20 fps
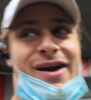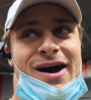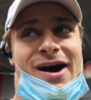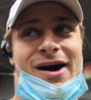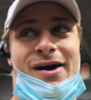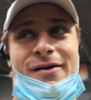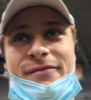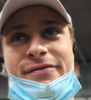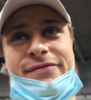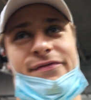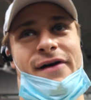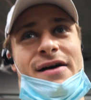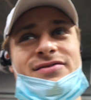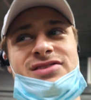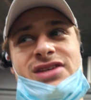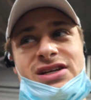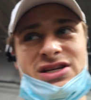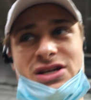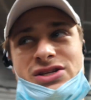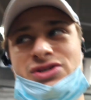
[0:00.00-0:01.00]
Uh,
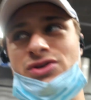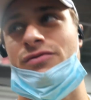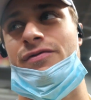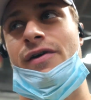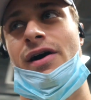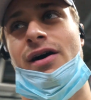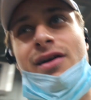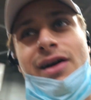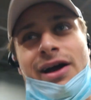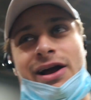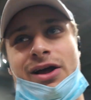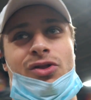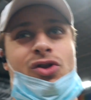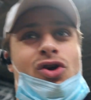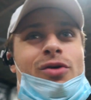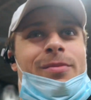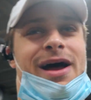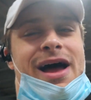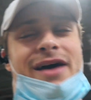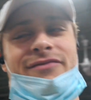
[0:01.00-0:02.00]
562 felt like a
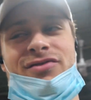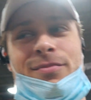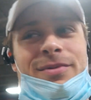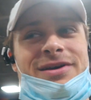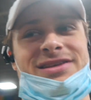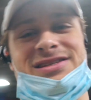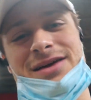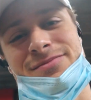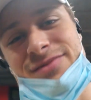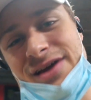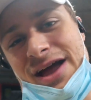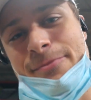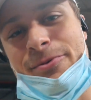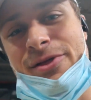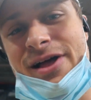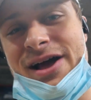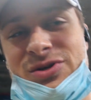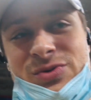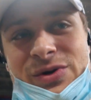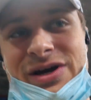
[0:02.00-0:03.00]
little bit heavy, but same thing
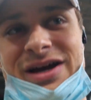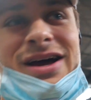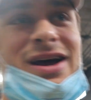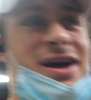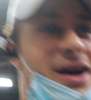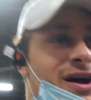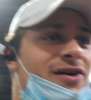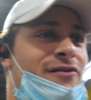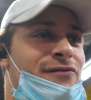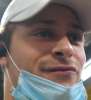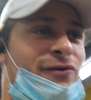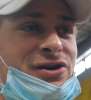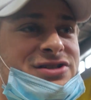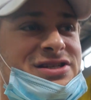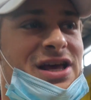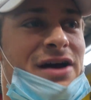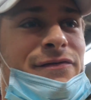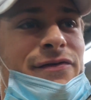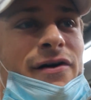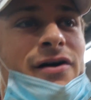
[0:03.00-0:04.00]
happened last week.
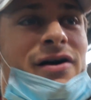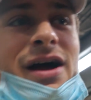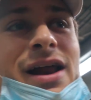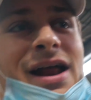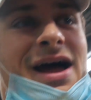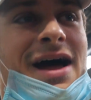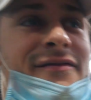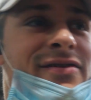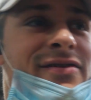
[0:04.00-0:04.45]
First set felt kind of